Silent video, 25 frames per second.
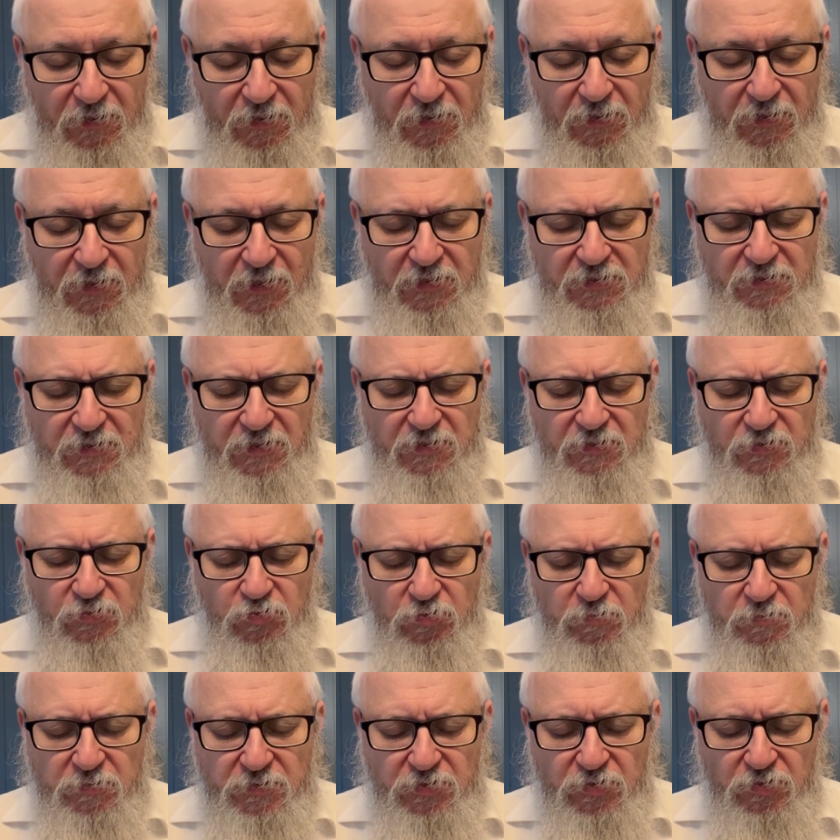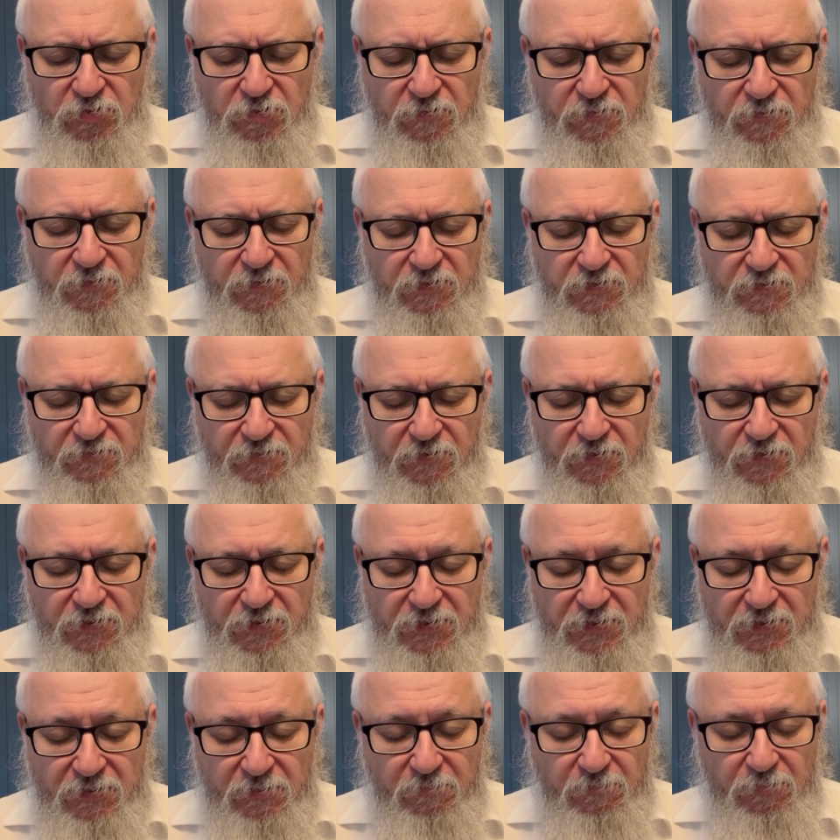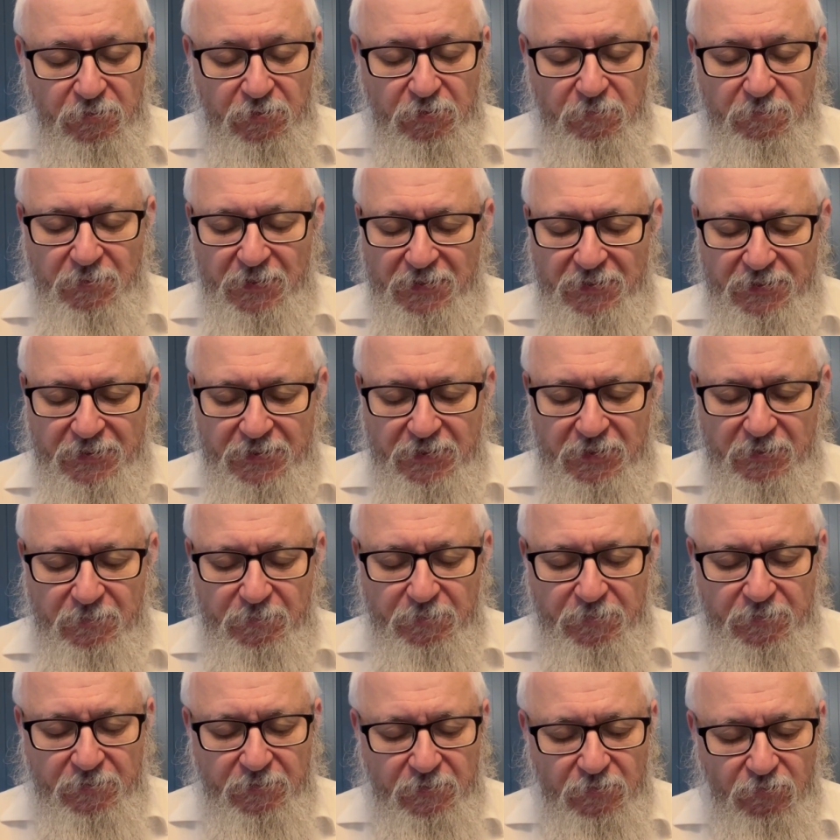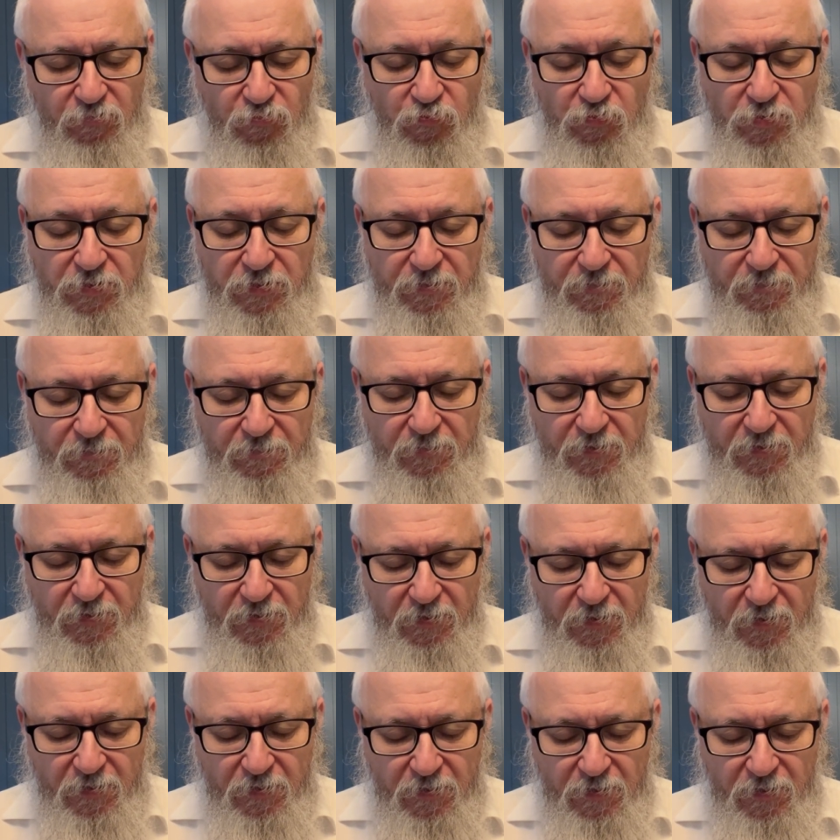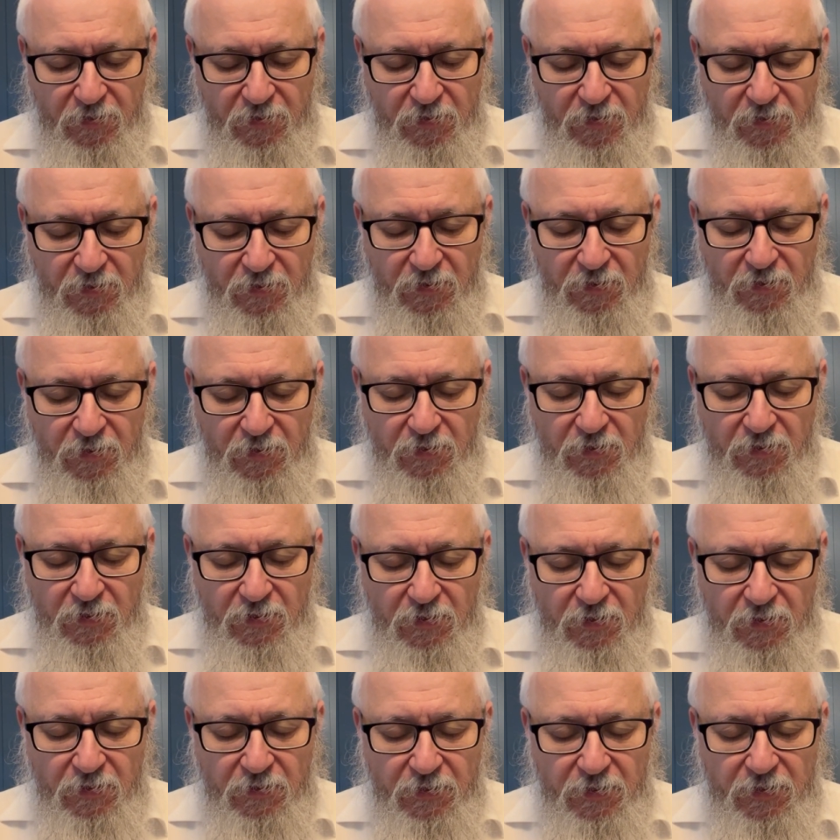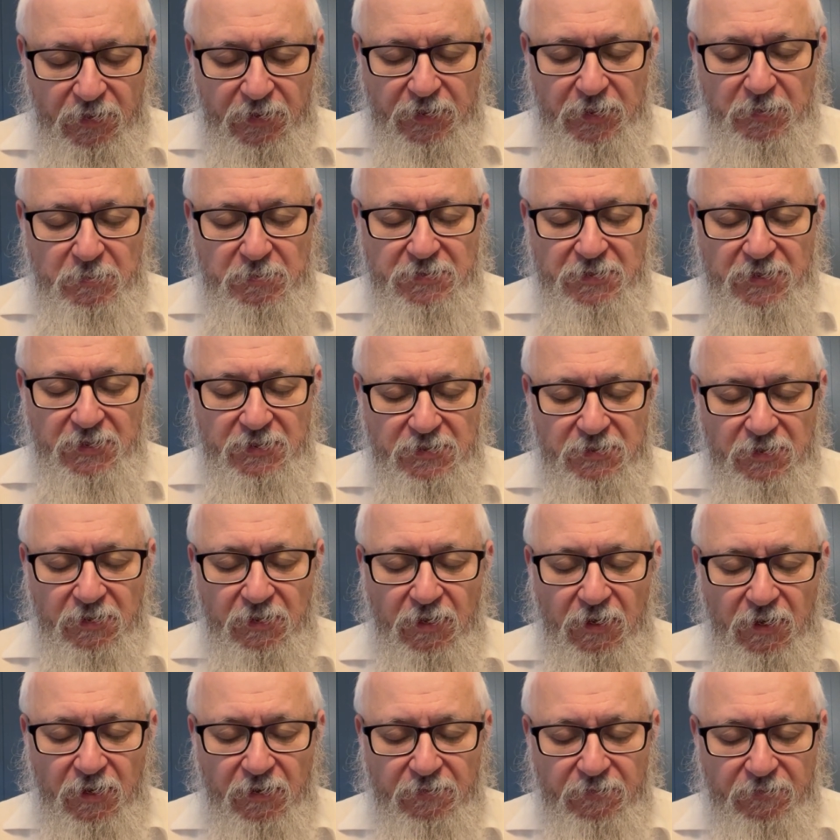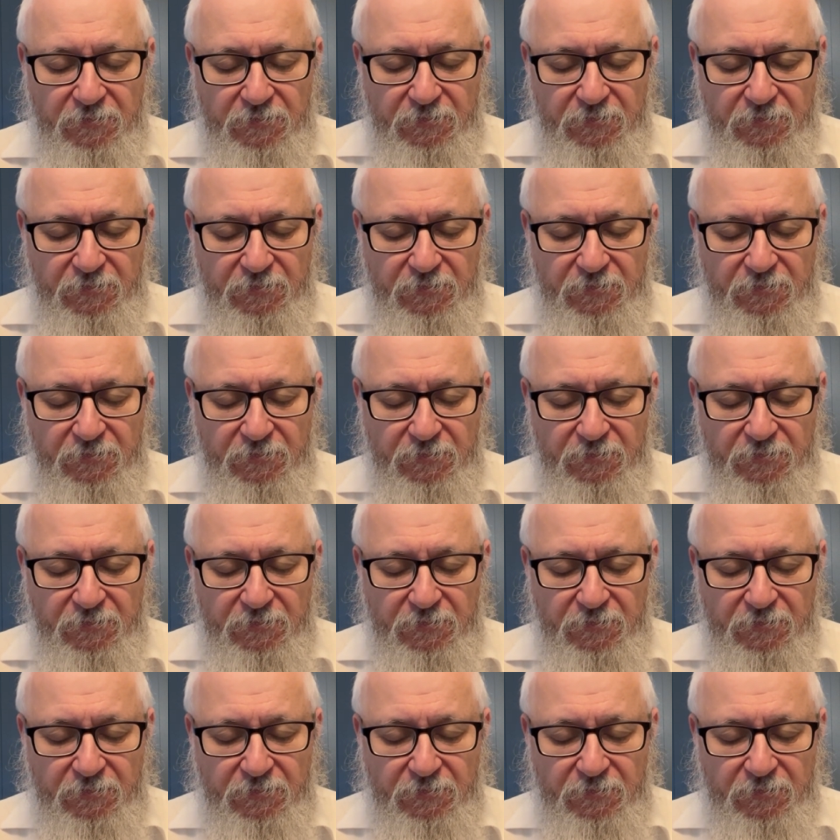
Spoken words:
allows us to observe this very simple but deep rhythm that keeps us alive.